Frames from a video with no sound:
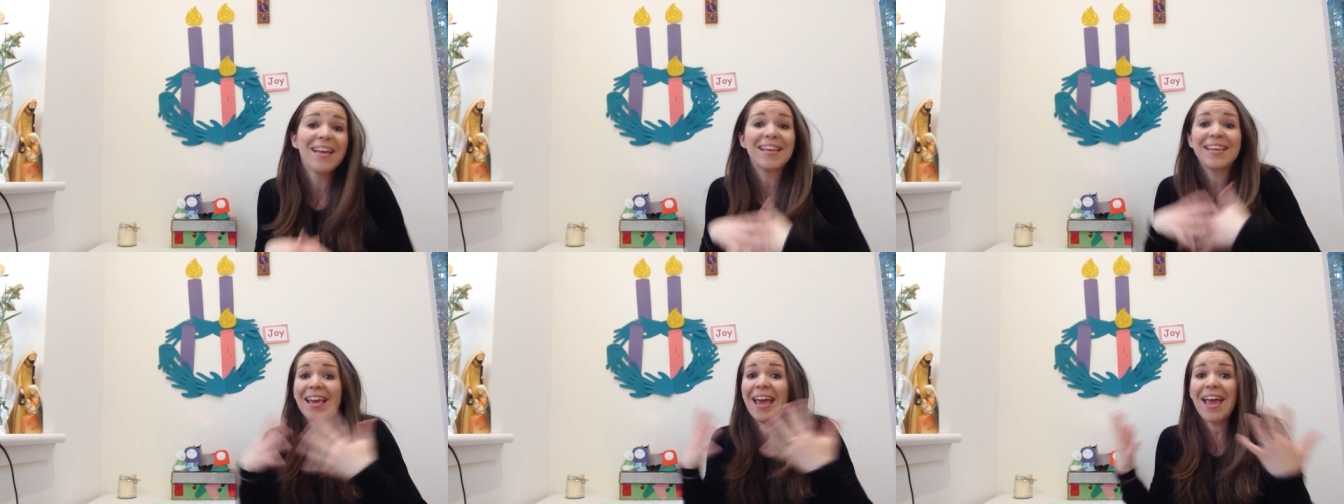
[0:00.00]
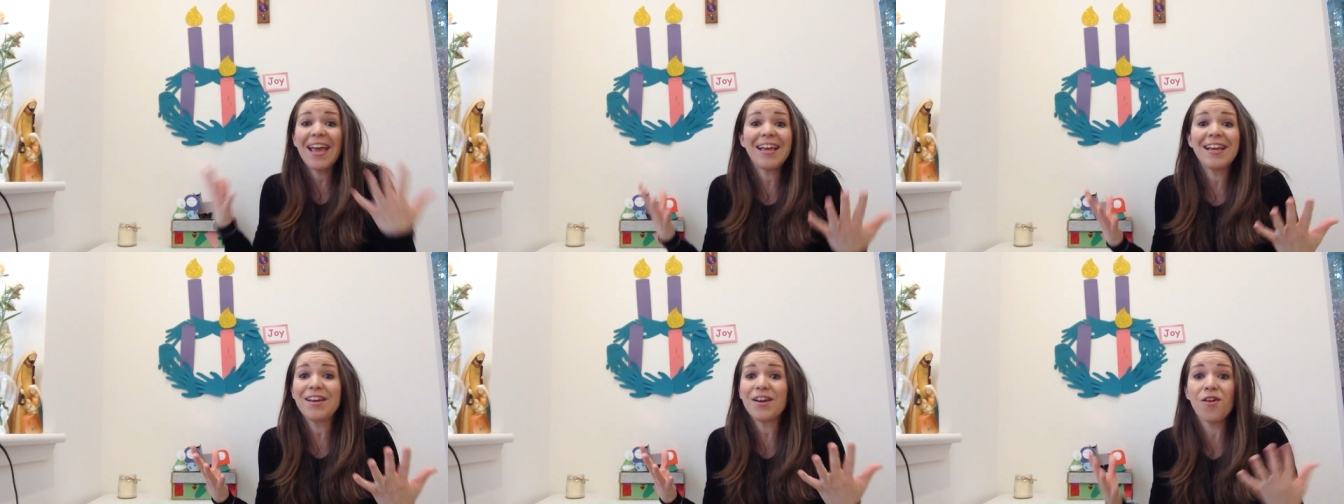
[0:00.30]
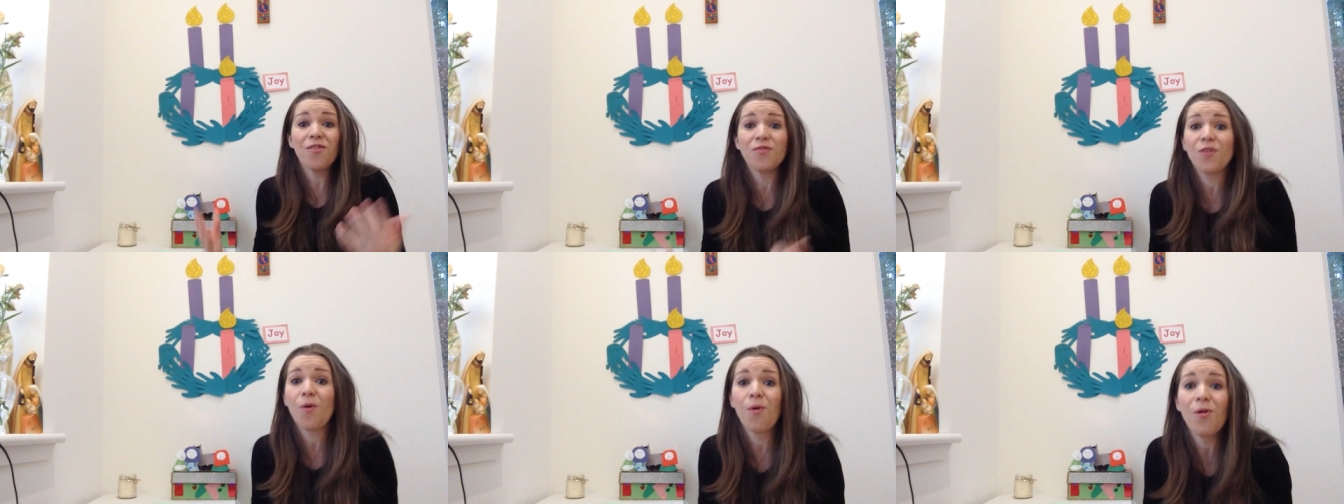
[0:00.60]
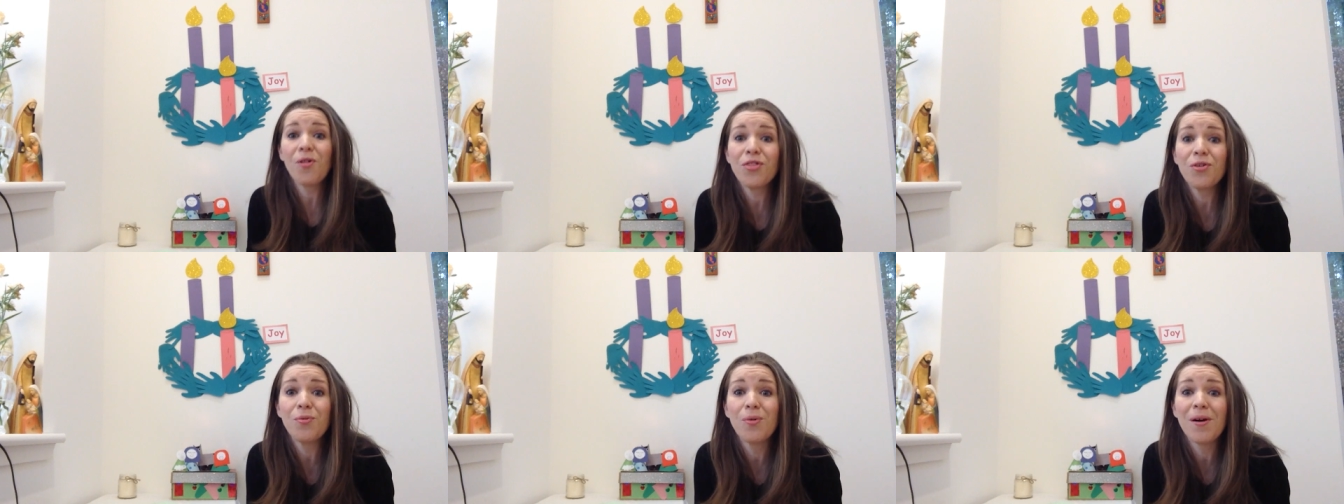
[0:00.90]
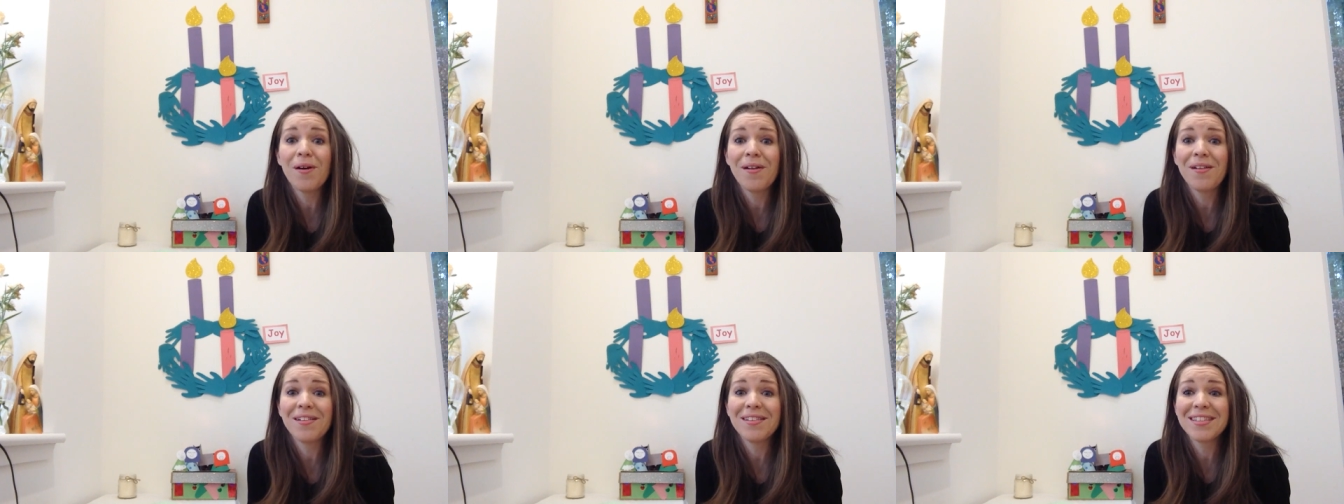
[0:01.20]
King of all the
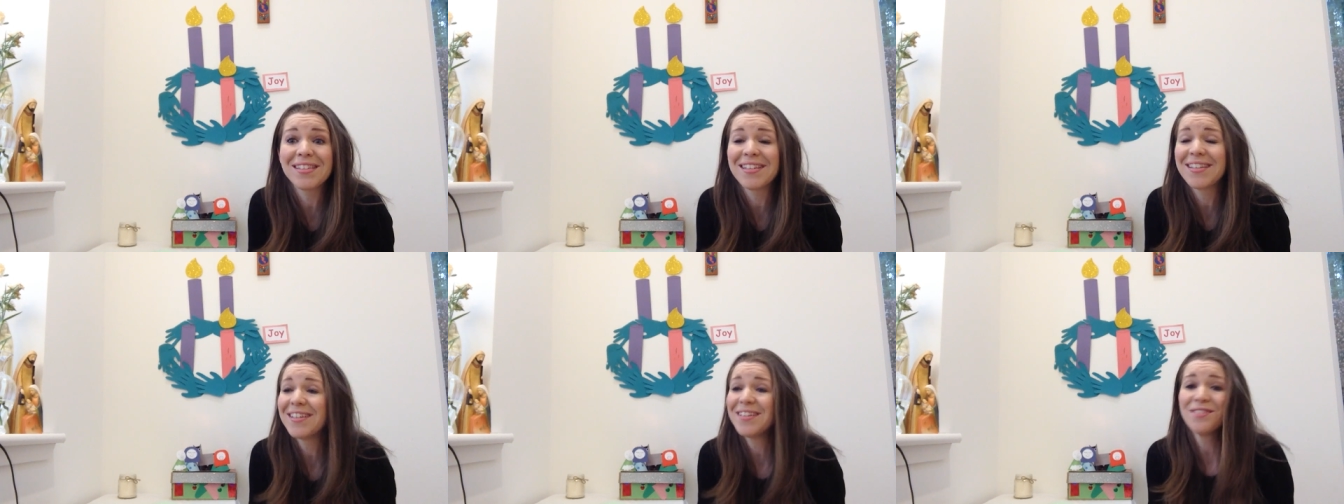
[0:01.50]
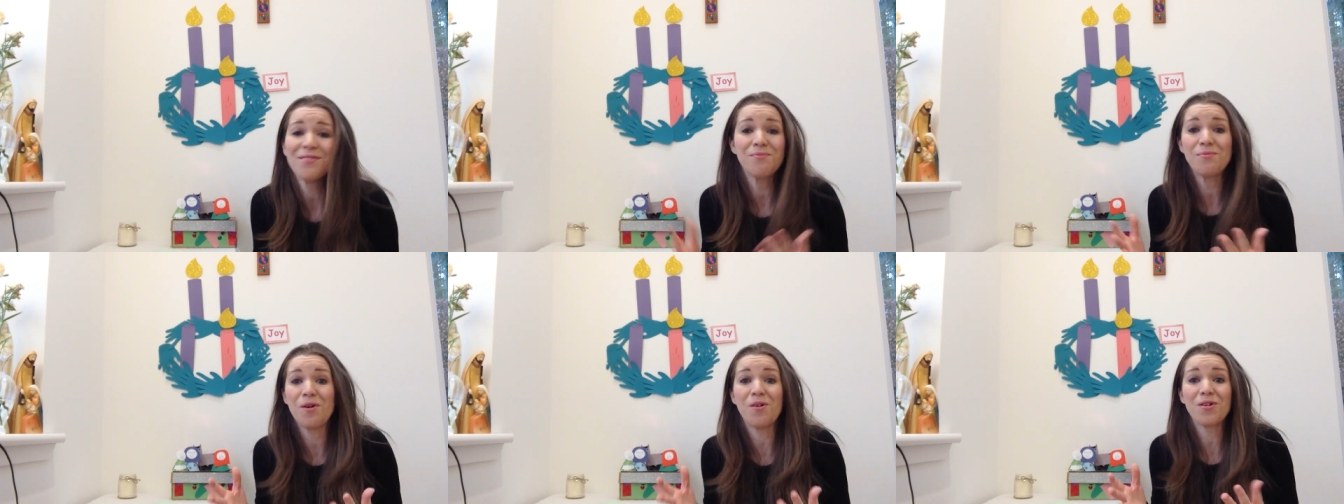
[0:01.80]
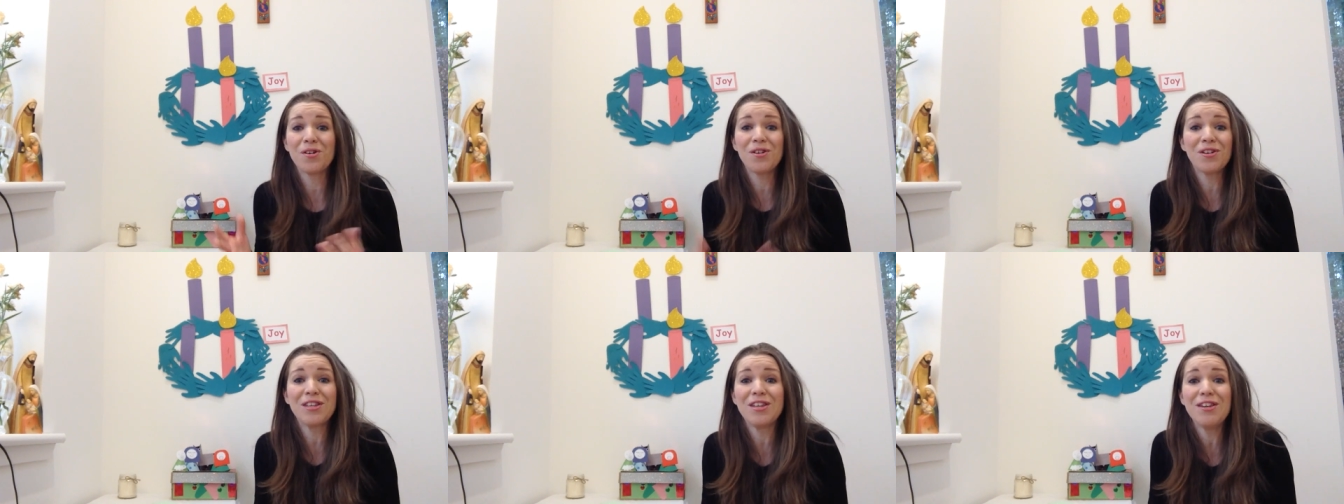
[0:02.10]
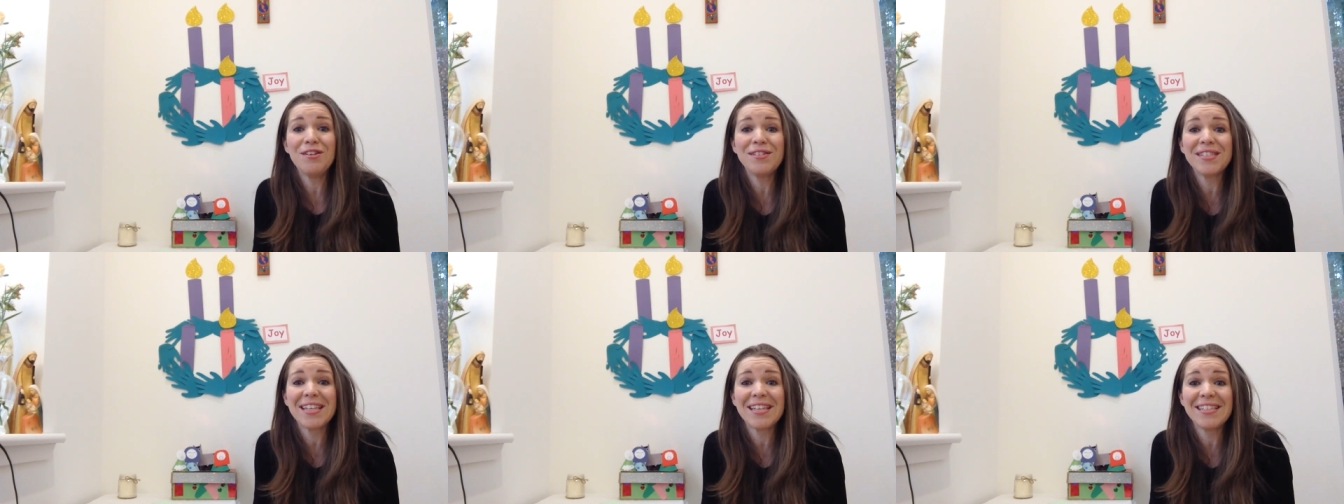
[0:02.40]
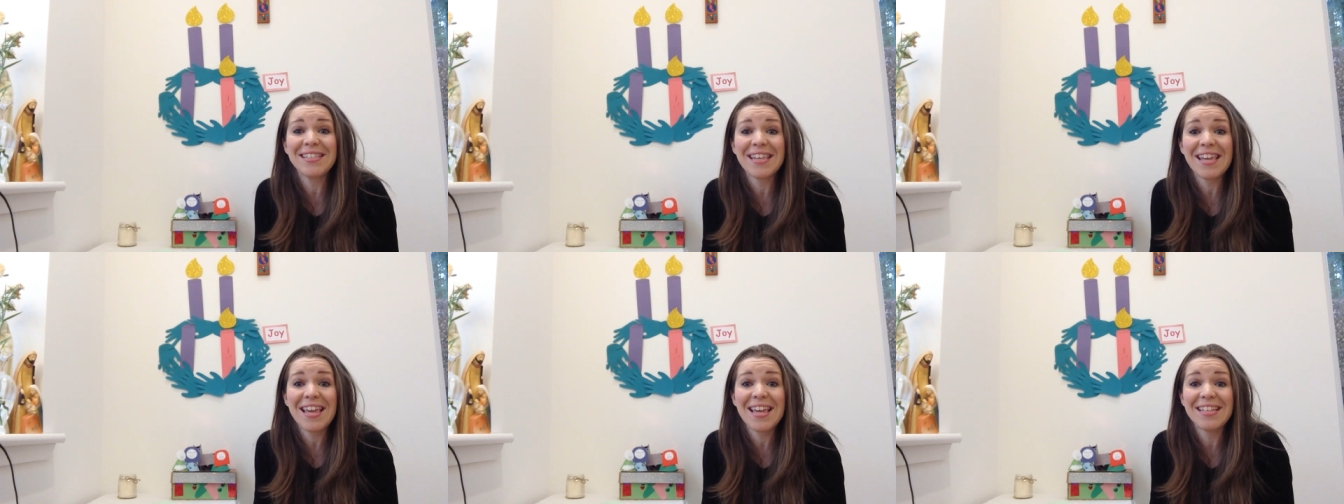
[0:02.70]
world. What good news
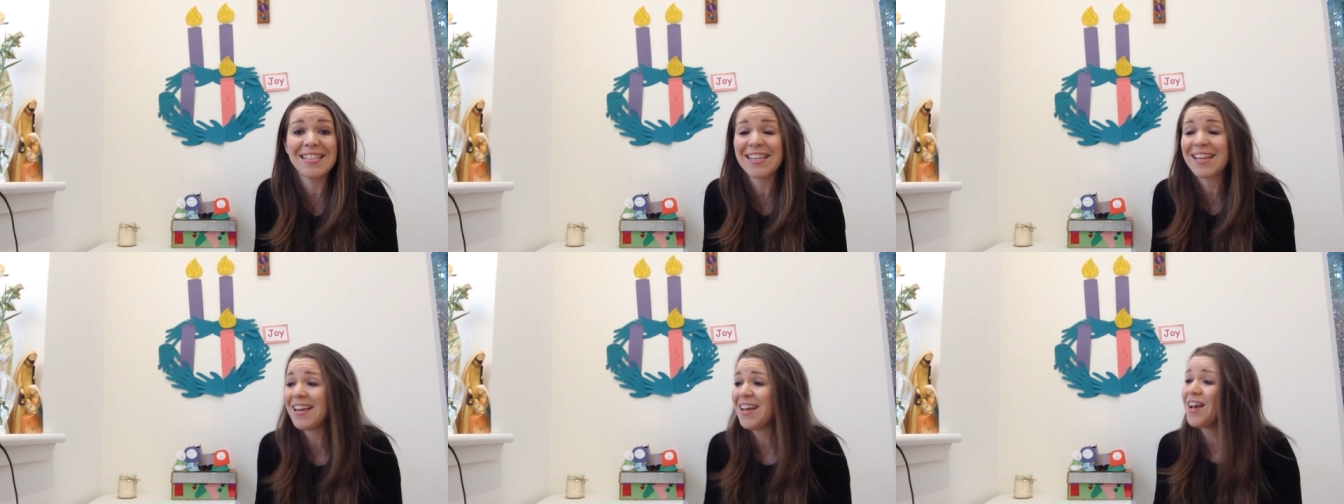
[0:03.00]
indeed.